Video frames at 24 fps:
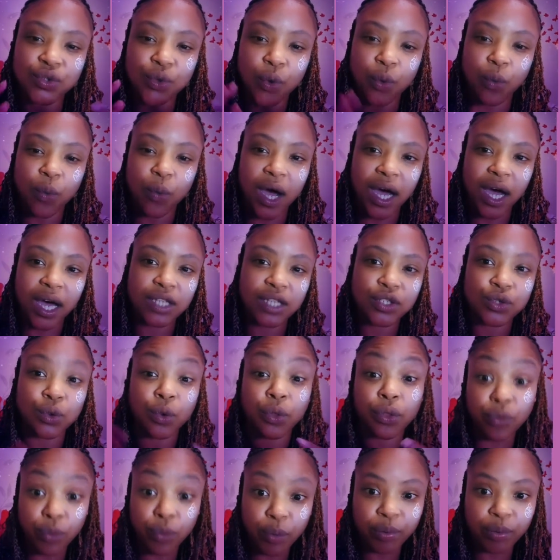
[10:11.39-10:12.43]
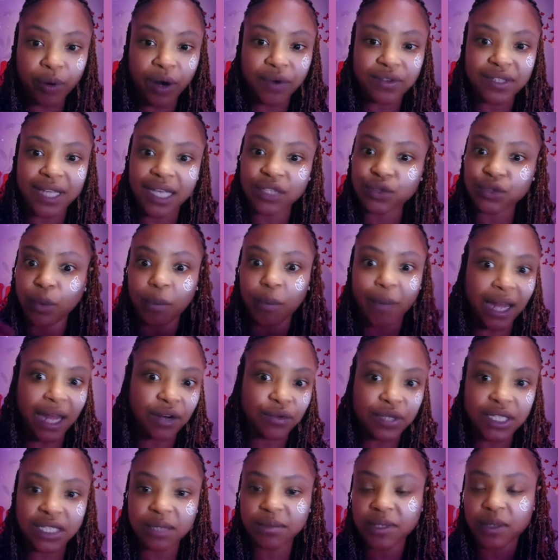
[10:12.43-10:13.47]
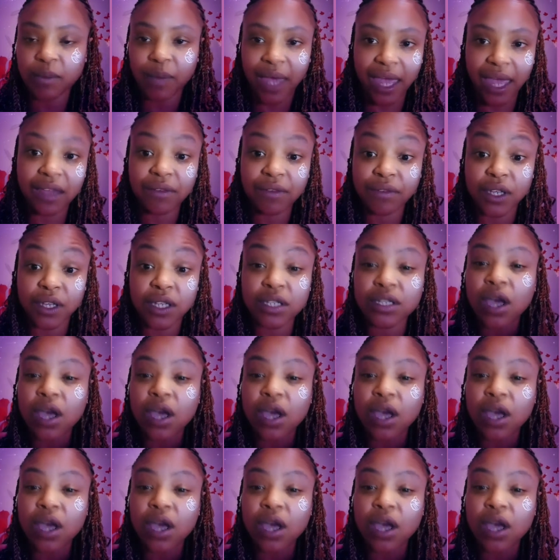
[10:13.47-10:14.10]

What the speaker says: your words, your thought process, your mannerisms and behaviors